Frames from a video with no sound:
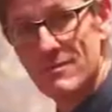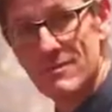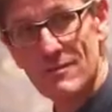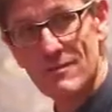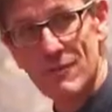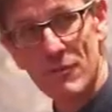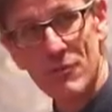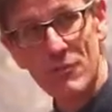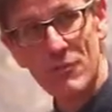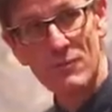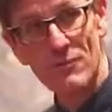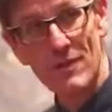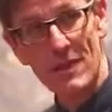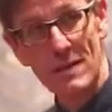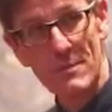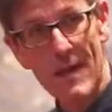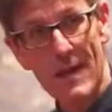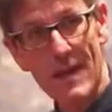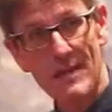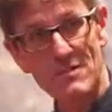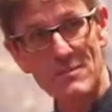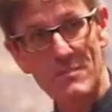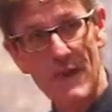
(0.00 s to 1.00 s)
Not that it really
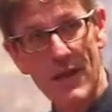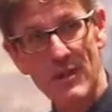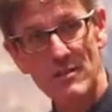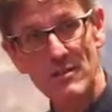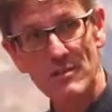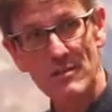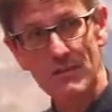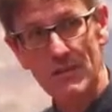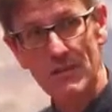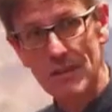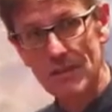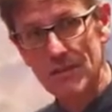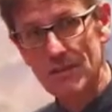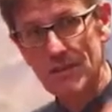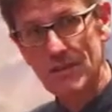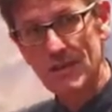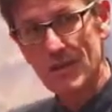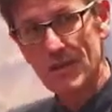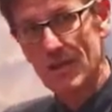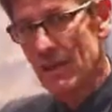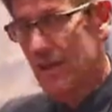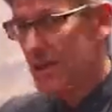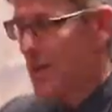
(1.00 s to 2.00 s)
matters much. And
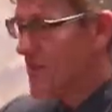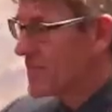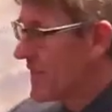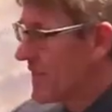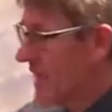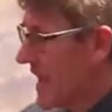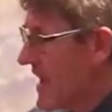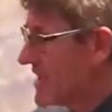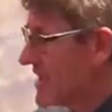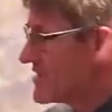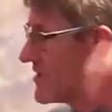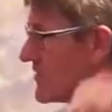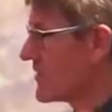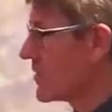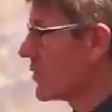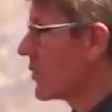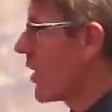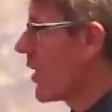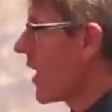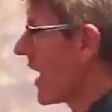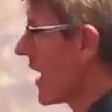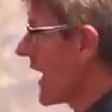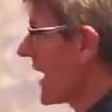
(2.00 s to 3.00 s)
the heads of the
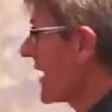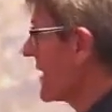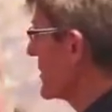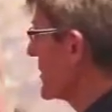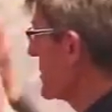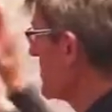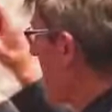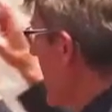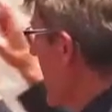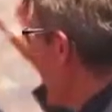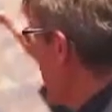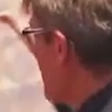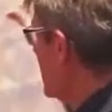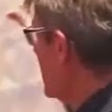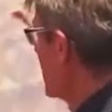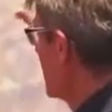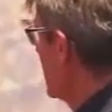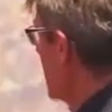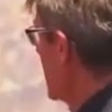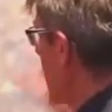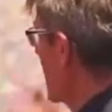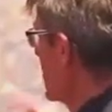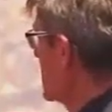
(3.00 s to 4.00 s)
Y are the parts
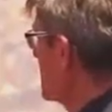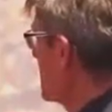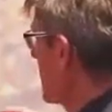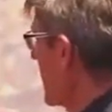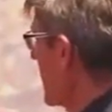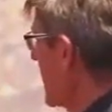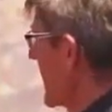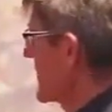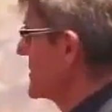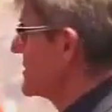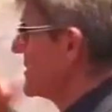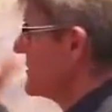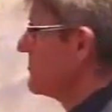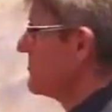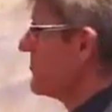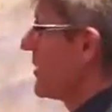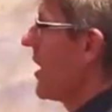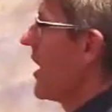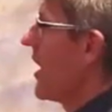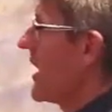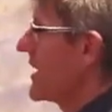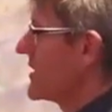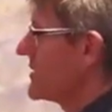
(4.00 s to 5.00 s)
of the antibody that actually
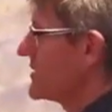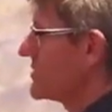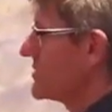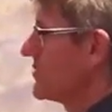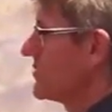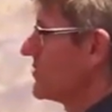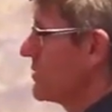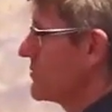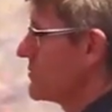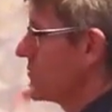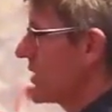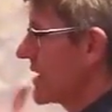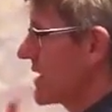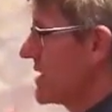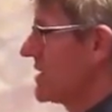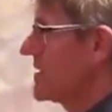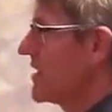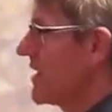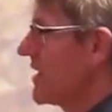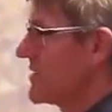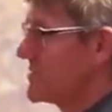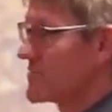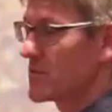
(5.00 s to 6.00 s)
bind to and
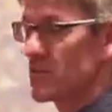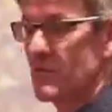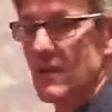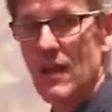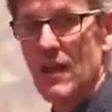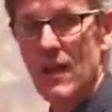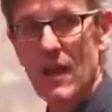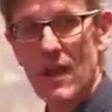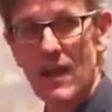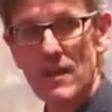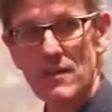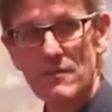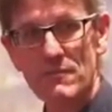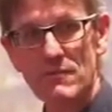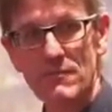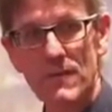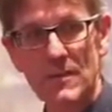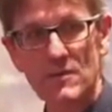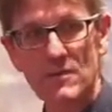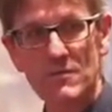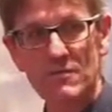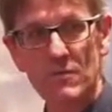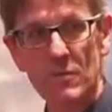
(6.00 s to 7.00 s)
recognise an
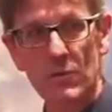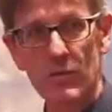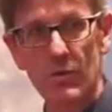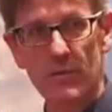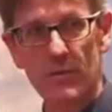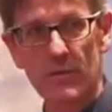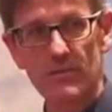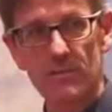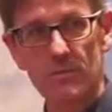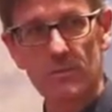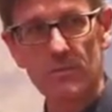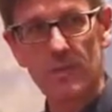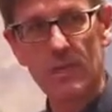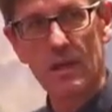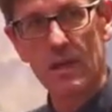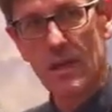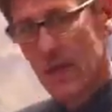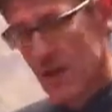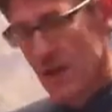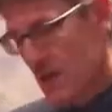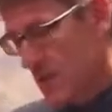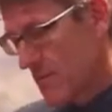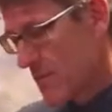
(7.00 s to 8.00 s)
infectious organism.
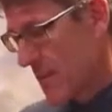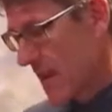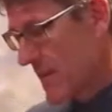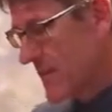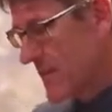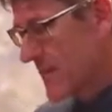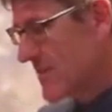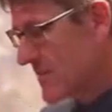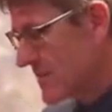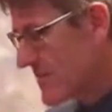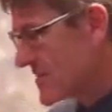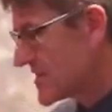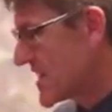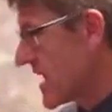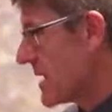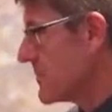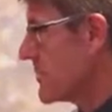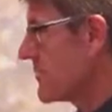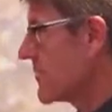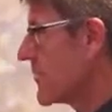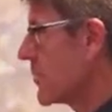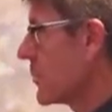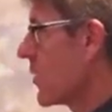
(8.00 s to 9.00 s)
And then the
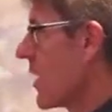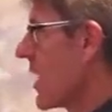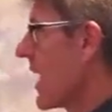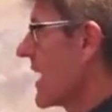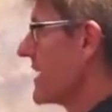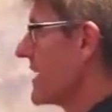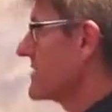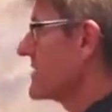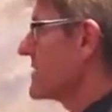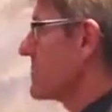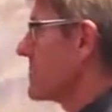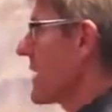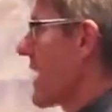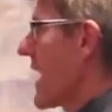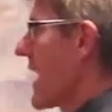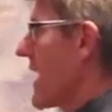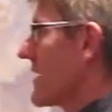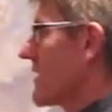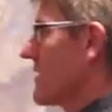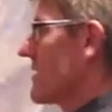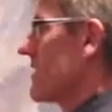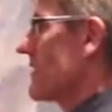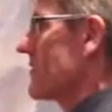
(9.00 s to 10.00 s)
stem of the Y is the
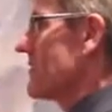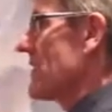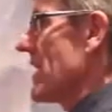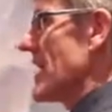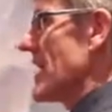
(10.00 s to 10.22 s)
part of the